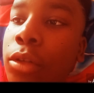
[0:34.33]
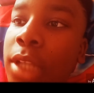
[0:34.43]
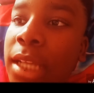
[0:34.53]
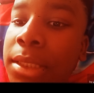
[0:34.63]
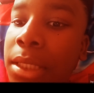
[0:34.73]
Oh,
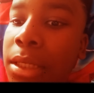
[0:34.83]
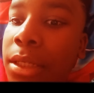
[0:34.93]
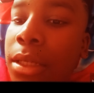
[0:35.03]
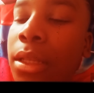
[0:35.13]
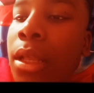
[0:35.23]
that's a
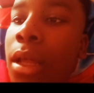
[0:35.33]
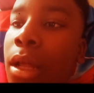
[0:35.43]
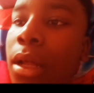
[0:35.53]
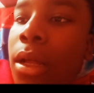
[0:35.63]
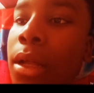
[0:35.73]
good,
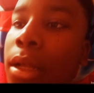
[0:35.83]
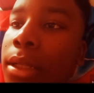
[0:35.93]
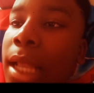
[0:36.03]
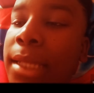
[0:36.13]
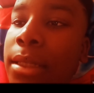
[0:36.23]

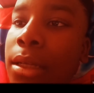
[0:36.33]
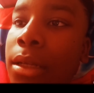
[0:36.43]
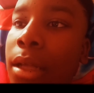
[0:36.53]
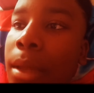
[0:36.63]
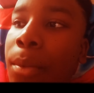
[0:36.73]
uh, that's a
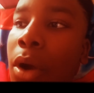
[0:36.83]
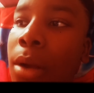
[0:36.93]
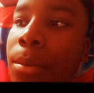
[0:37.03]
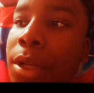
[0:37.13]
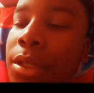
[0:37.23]
good
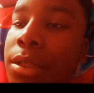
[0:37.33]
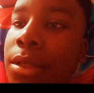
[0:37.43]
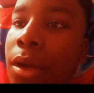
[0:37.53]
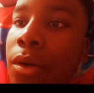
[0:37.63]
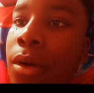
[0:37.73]
apartment.
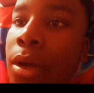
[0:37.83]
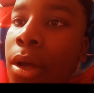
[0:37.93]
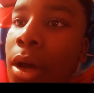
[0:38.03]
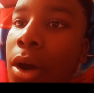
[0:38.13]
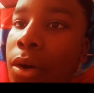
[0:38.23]
So,
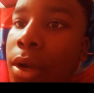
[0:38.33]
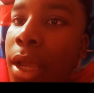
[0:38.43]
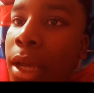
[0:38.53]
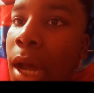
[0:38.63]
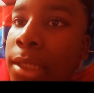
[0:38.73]

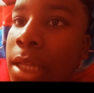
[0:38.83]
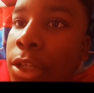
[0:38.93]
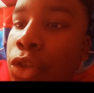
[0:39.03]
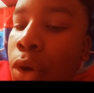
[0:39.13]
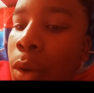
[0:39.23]
okay, guys,
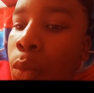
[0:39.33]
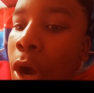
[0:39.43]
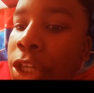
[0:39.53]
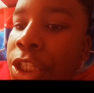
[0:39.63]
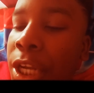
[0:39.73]
enjoy
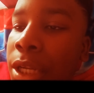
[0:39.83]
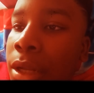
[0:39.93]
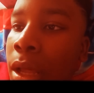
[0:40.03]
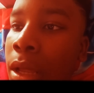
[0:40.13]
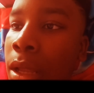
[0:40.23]

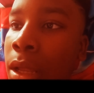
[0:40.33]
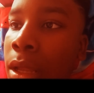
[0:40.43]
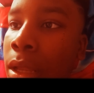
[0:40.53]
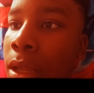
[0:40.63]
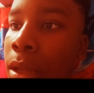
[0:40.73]
watching
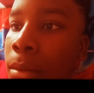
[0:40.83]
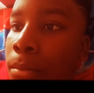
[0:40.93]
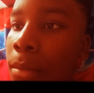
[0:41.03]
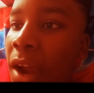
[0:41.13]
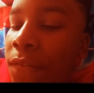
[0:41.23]

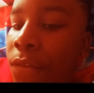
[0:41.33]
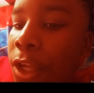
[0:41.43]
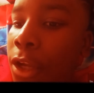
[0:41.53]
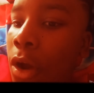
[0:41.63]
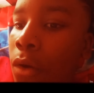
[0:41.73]
my
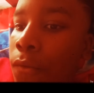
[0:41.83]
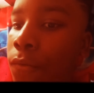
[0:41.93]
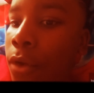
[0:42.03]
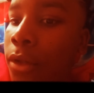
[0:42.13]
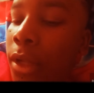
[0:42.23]
video
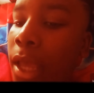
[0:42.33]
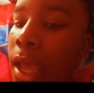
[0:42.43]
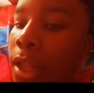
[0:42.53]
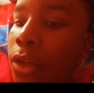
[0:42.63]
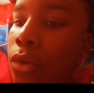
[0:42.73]
for looking
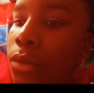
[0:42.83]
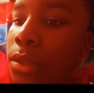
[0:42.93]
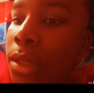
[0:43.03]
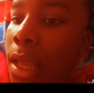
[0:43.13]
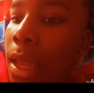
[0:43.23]
at
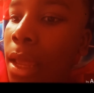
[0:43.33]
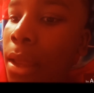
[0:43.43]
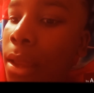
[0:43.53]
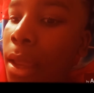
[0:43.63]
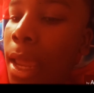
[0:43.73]
those
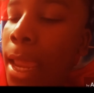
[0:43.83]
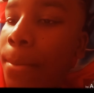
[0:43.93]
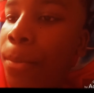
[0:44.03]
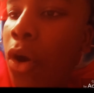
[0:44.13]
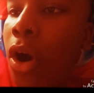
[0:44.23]

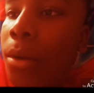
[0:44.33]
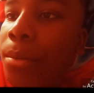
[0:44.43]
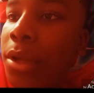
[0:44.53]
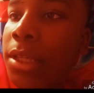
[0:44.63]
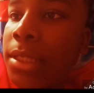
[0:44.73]

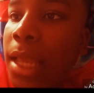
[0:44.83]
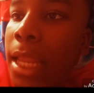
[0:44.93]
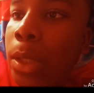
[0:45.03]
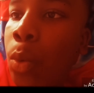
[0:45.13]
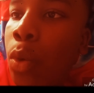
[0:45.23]
apartments
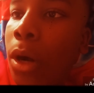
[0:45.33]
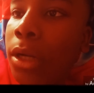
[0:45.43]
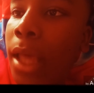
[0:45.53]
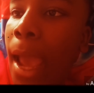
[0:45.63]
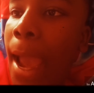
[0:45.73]
and the
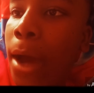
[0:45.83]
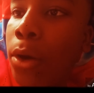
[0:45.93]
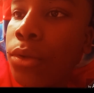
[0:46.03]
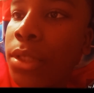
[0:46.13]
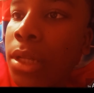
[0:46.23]
one
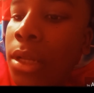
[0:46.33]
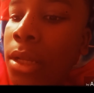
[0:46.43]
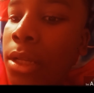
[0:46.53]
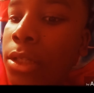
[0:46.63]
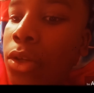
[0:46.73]
house.
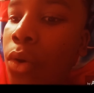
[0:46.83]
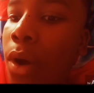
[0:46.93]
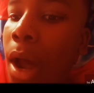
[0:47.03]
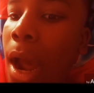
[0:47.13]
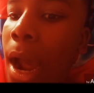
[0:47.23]

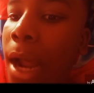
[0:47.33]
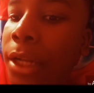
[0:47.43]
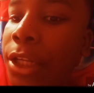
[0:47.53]
So, I